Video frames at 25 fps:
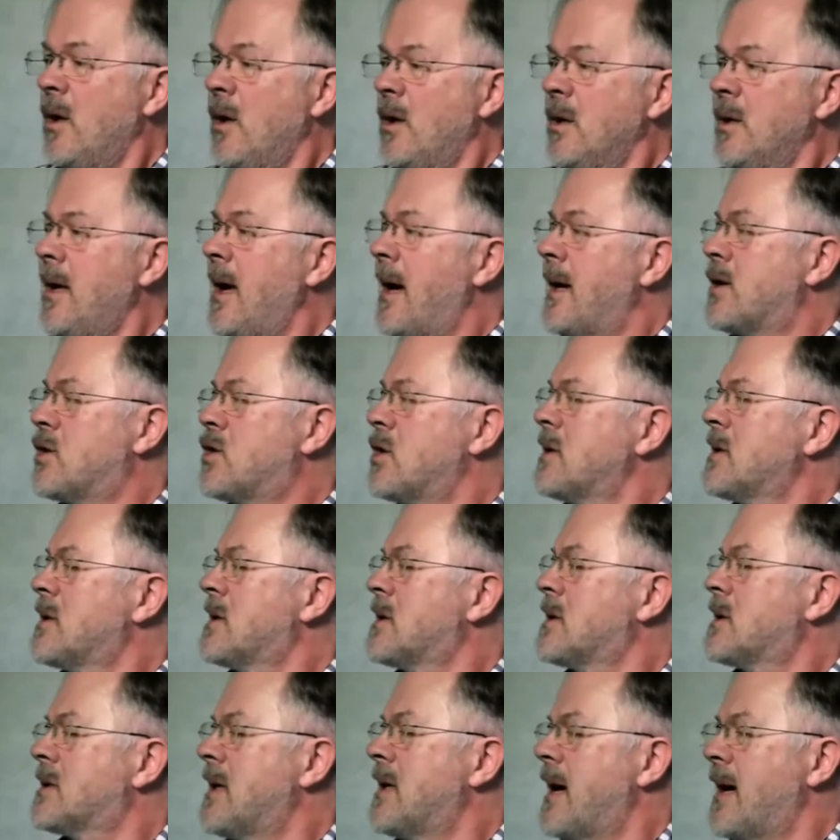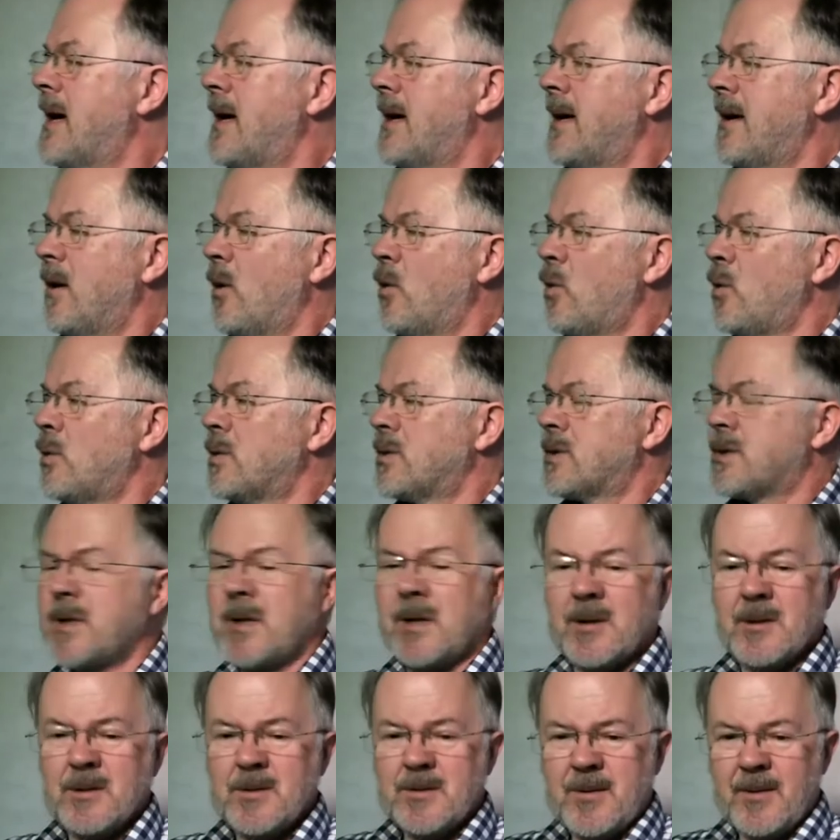Yeah, just to say
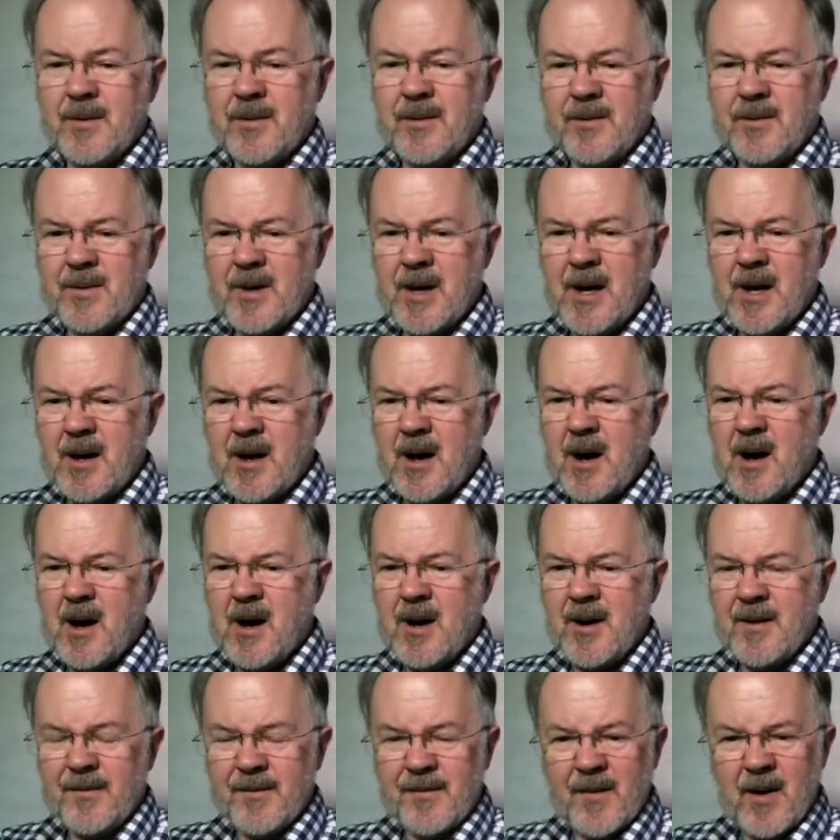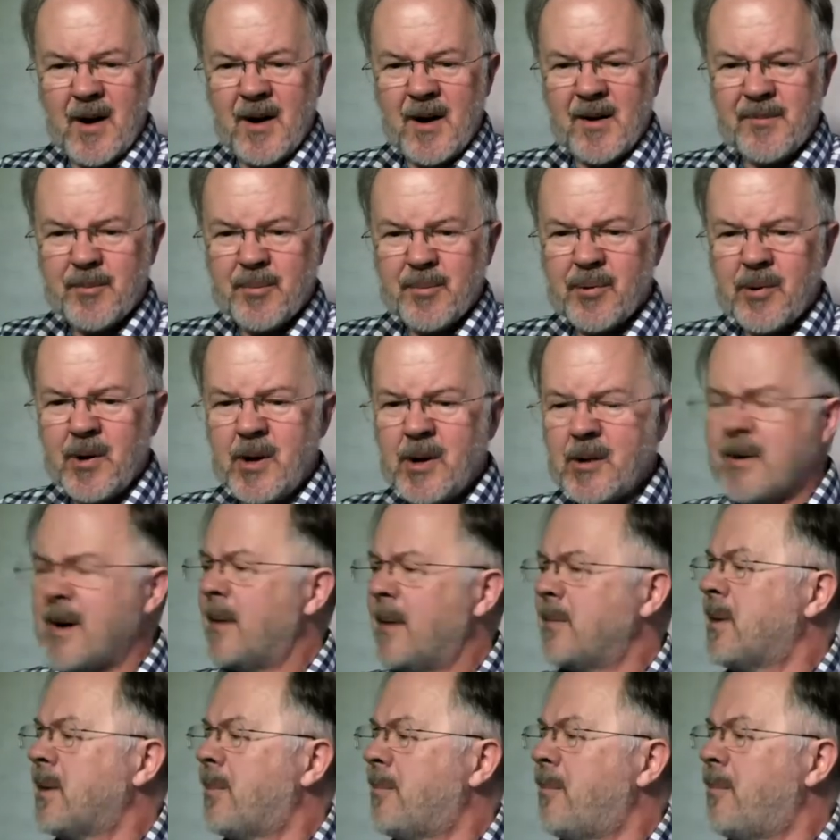also that I've
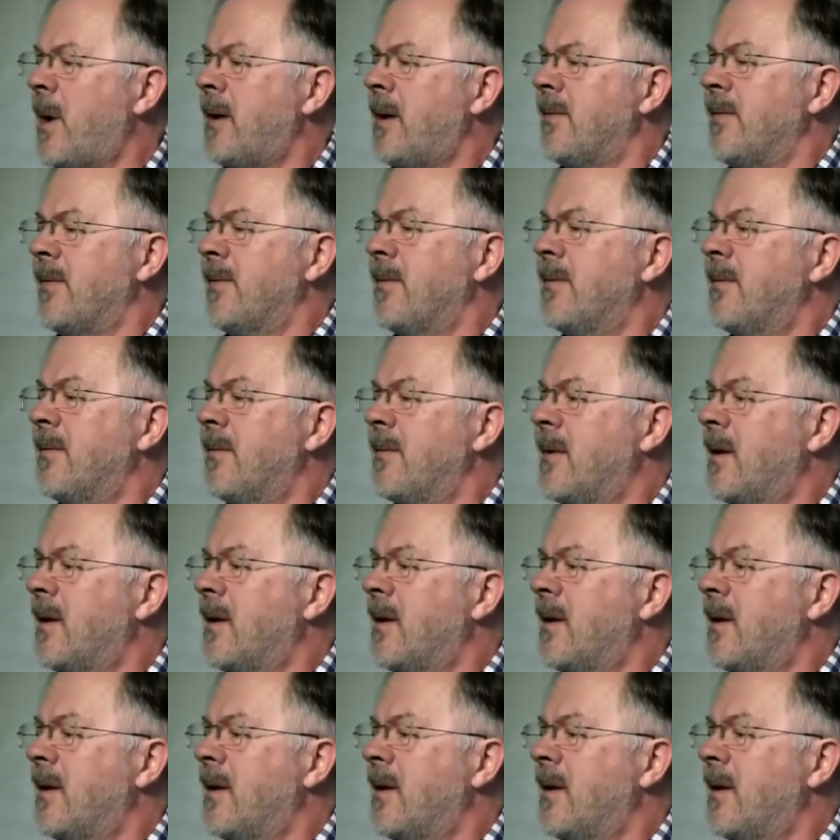programmed a button